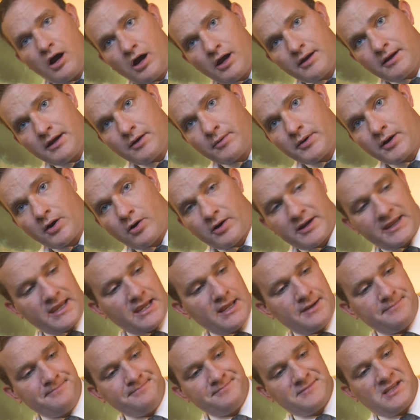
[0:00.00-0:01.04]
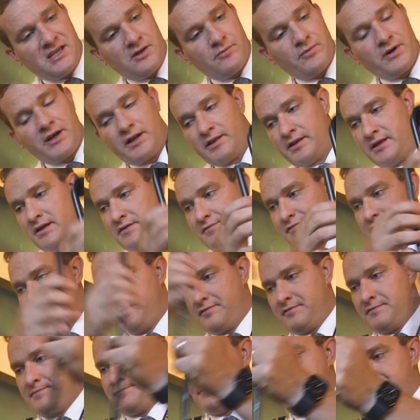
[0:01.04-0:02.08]
All right, here we are again, getting ready to leave.
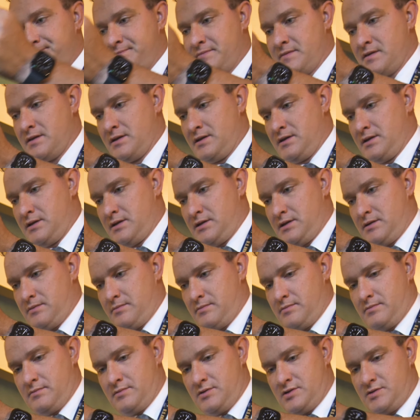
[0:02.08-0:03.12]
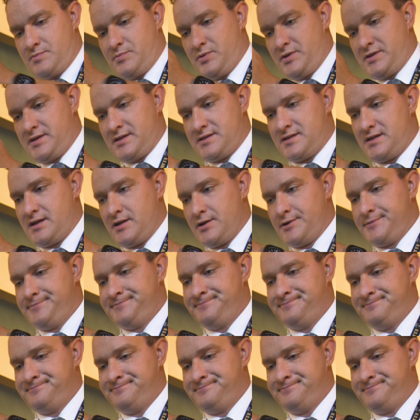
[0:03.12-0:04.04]
Just put this here.